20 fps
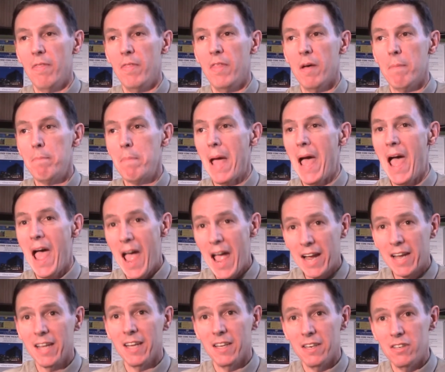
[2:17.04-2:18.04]
the
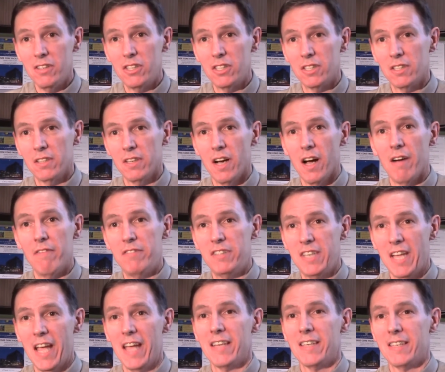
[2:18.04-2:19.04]
package
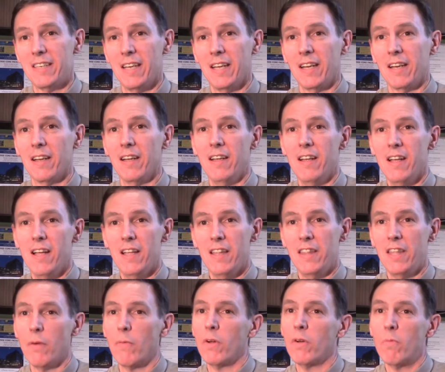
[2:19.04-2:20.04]
of testing
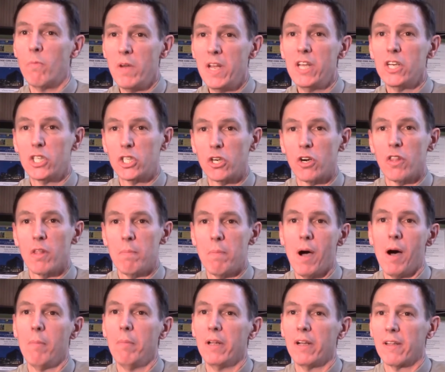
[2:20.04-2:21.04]
that would reassure the
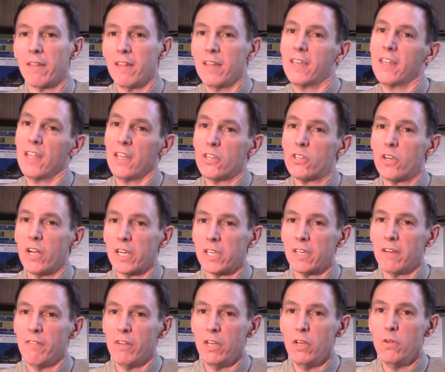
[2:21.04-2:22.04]
public that the
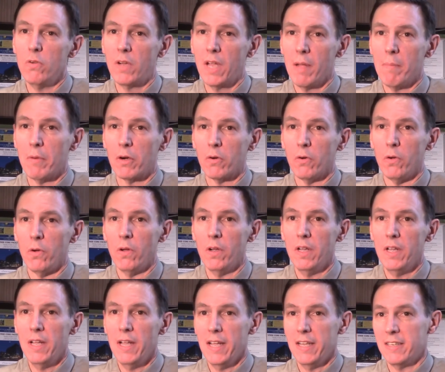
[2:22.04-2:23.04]
introduction of a new chemical
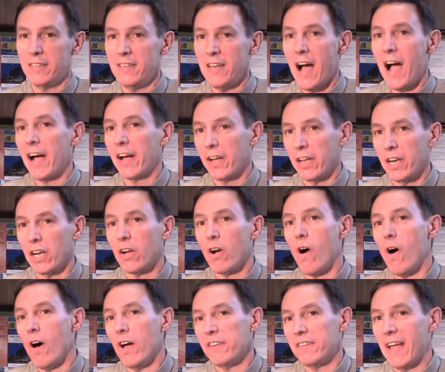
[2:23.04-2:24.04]
is not going to
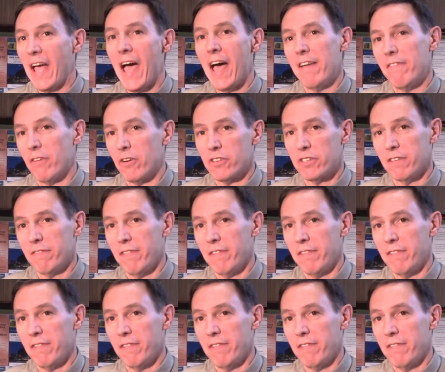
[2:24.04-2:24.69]
cause adverse